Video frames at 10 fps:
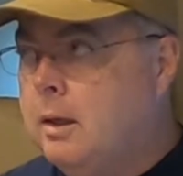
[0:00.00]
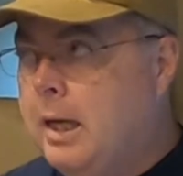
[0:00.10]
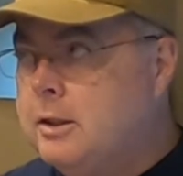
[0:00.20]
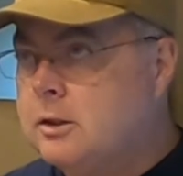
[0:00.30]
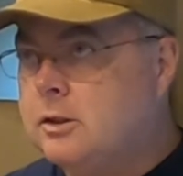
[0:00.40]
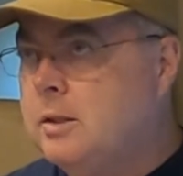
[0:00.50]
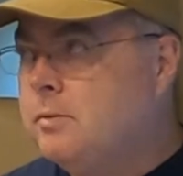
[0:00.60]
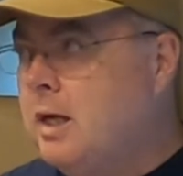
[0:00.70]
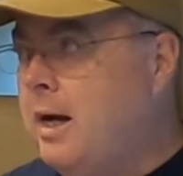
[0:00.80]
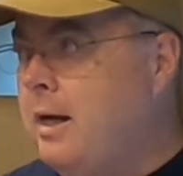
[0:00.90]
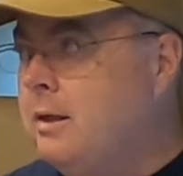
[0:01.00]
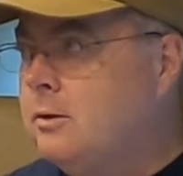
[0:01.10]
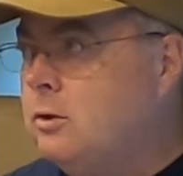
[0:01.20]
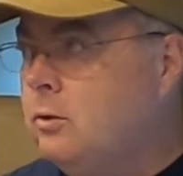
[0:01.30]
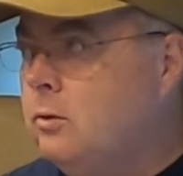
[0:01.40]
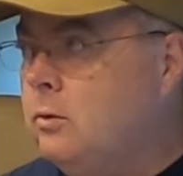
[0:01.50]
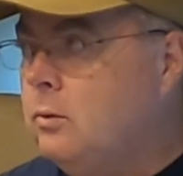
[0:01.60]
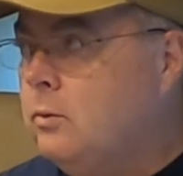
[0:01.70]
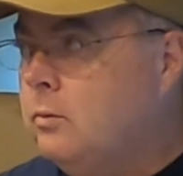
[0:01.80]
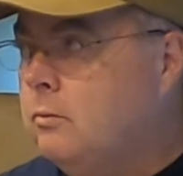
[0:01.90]
I just zip tied it
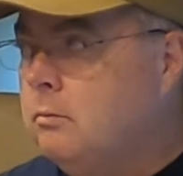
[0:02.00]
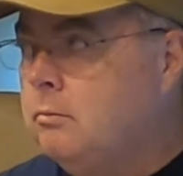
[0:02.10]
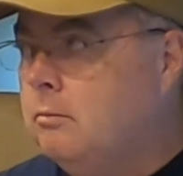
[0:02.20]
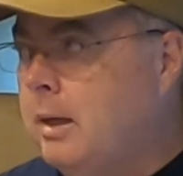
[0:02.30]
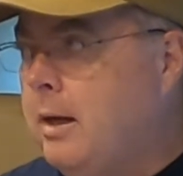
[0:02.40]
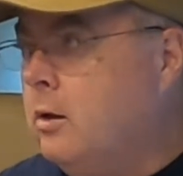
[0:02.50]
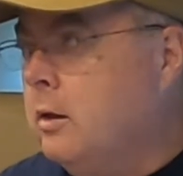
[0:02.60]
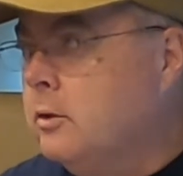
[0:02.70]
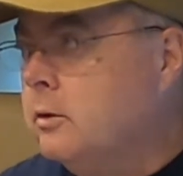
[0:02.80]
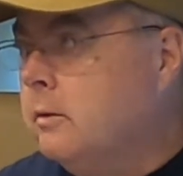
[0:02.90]
to my air conditioner,